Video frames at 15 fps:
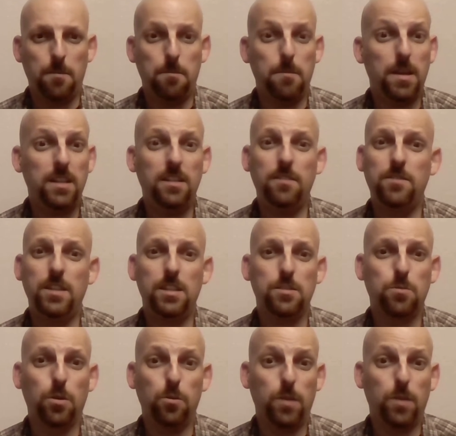Many of these
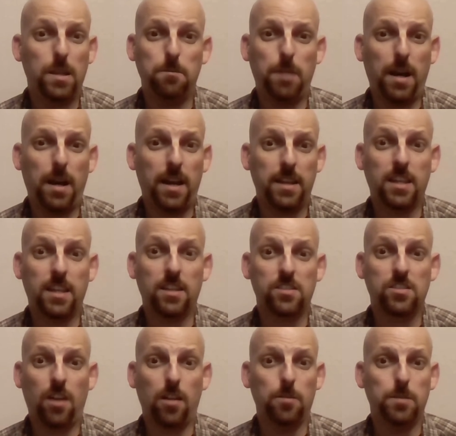were written by King
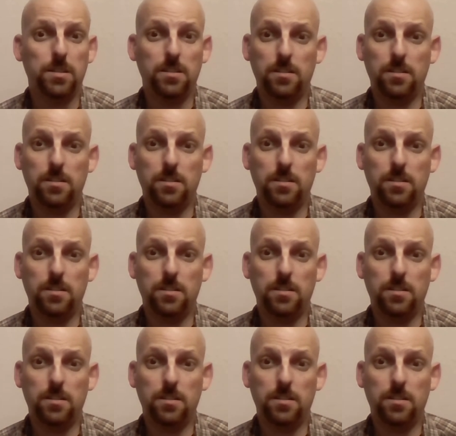Solomon